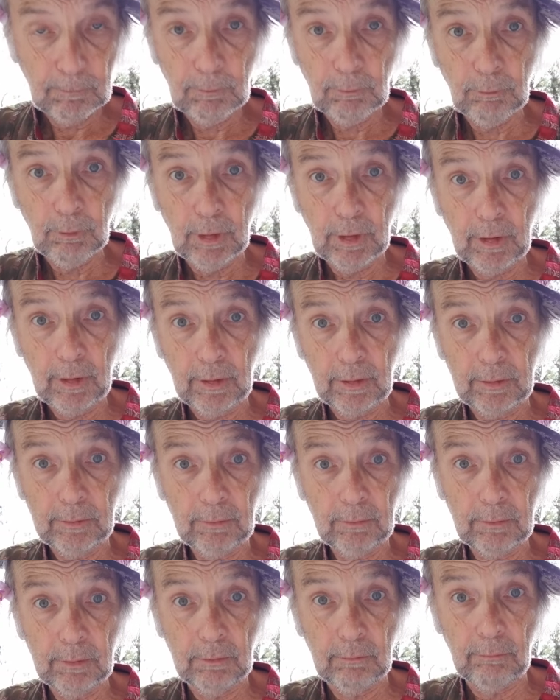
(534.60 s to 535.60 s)
where
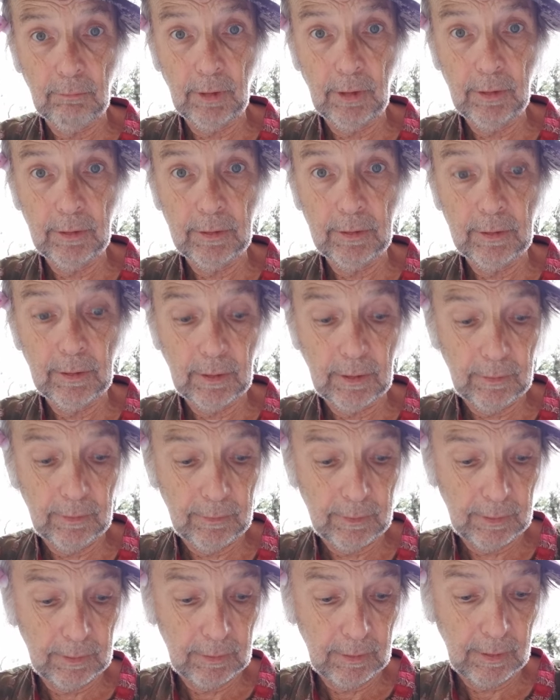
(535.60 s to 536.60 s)
and when and how
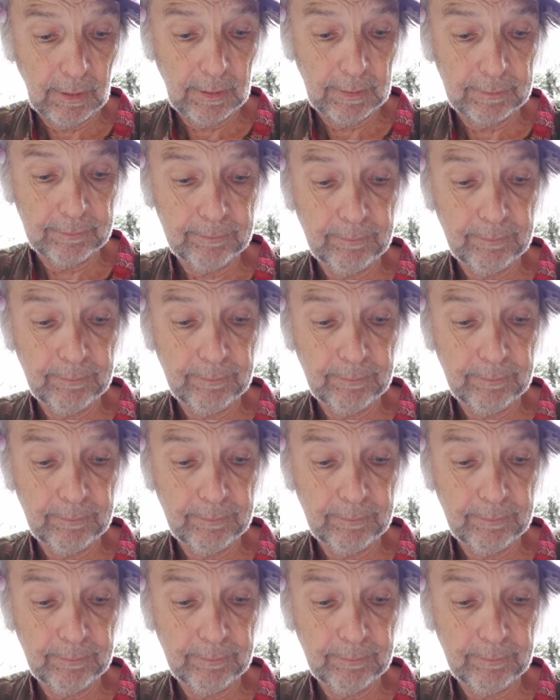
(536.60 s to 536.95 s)
they like,